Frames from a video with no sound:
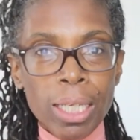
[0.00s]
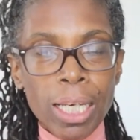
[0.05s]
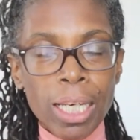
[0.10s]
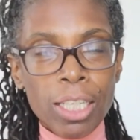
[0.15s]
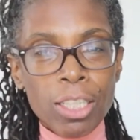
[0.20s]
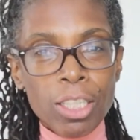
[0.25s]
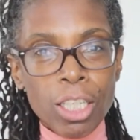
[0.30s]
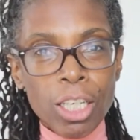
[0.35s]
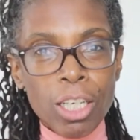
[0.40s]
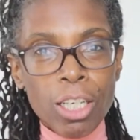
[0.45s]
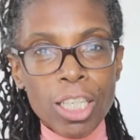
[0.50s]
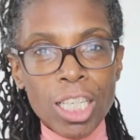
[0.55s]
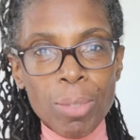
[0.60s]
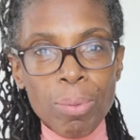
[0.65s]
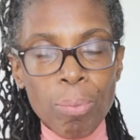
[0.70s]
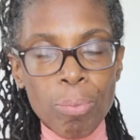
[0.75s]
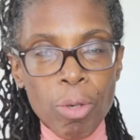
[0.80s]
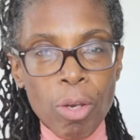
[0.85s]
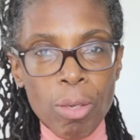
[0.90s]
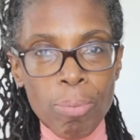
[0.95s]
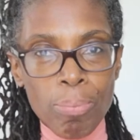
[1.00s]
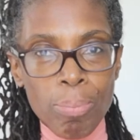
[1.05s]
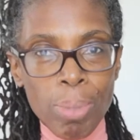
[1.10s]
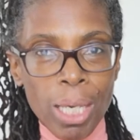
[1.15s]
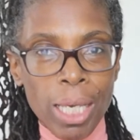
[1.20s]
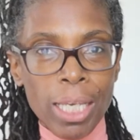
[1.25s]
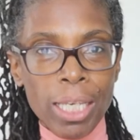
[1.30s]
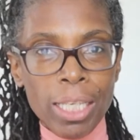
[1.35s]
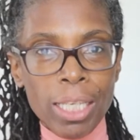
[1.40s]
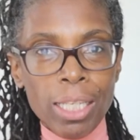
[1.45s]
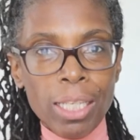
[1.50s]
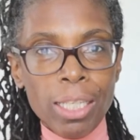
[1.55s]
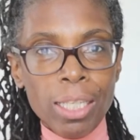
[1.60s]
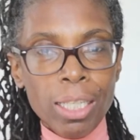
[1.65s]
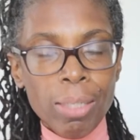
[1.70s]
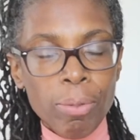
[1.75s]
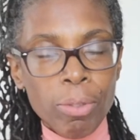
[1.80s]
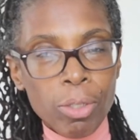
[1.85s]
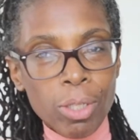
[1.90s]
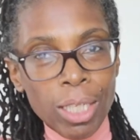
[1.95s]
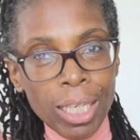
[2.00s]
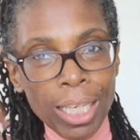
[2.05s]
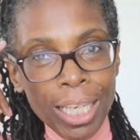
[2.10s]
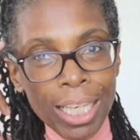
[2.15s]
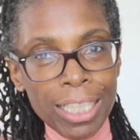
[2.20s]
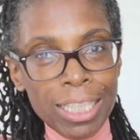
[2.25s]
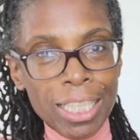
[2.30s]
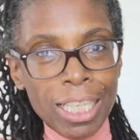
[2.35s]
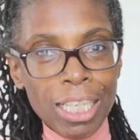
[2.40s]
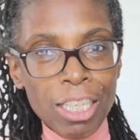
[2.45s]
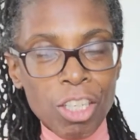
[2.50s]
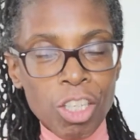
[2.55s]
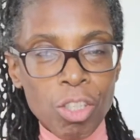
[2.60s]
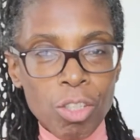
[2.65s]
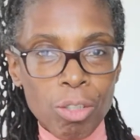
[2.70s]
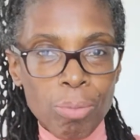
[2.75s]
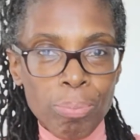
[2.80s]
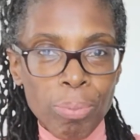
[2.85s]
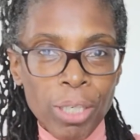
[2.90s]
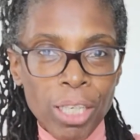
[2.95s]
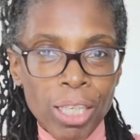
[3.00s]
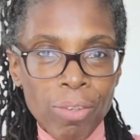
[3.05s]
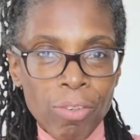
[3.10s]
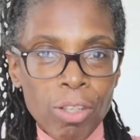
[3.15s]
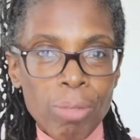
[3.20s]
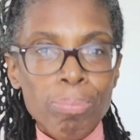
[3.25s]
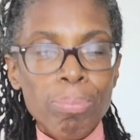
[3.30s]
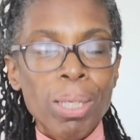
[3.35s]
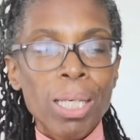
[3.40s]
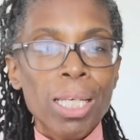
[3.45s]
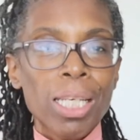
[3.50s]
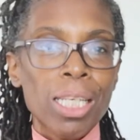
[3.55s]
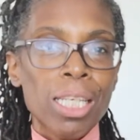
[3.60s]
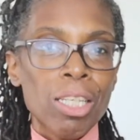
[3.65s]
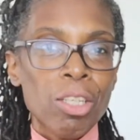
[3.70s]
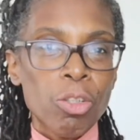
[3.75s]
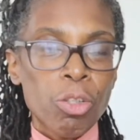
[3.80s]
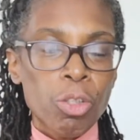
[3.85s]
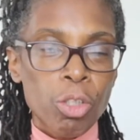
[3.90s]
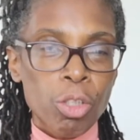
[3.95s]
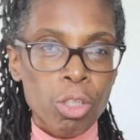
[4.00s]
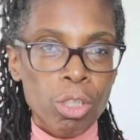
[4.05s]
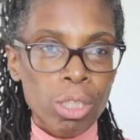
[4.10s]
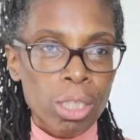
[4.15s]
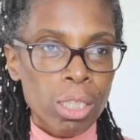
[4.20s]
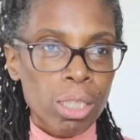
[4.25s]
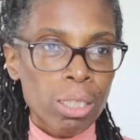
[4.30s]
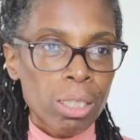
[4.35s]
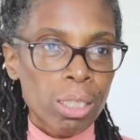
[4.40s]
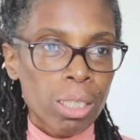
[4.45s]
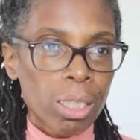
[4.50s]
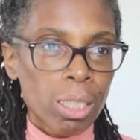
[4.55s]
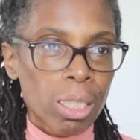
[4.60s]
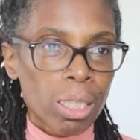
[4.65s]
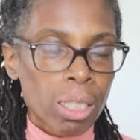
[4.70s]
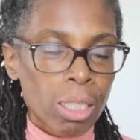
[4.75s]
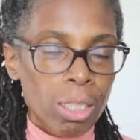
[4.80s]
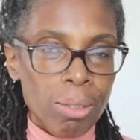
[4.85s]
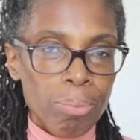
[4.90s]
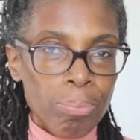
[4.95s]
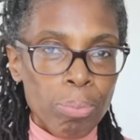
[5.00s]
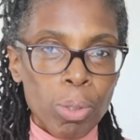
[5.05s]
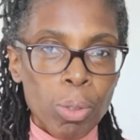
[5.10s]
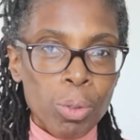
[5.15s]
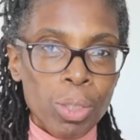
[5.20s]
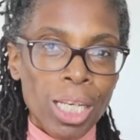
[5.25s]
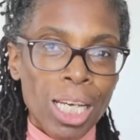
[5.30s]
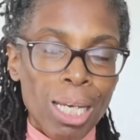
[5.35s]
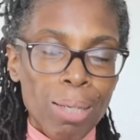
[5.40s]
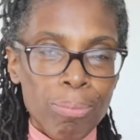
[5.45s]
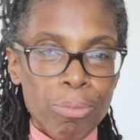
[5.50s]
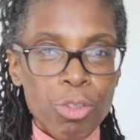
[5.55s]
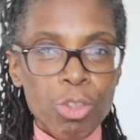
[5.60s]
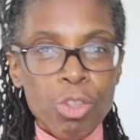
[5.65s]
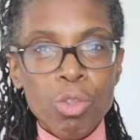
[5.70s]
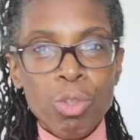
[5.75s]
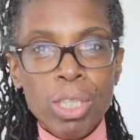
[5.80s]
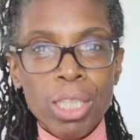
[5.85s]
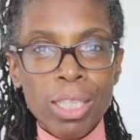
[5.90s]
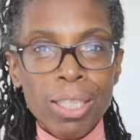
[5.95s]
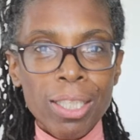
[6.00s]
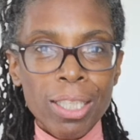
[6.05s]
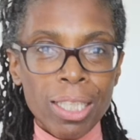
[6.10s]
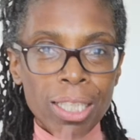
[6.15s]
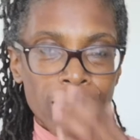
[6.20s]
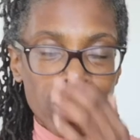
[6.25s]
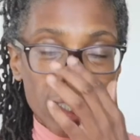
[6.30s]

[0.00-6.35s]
And it's only when we're in pain, like you've got a headache or a period pain or you've got a pulled hamstring,